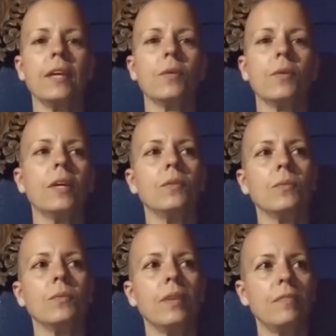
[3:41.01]
when
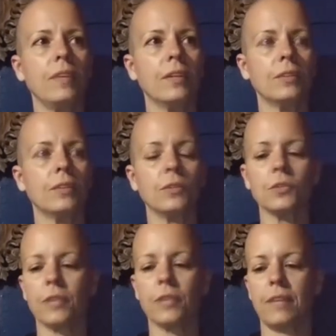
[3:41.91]
we feel
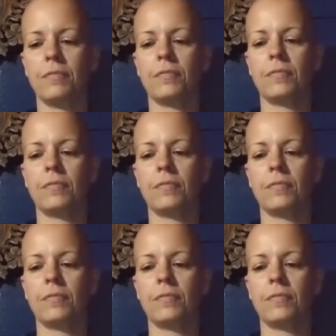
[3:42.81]
grief,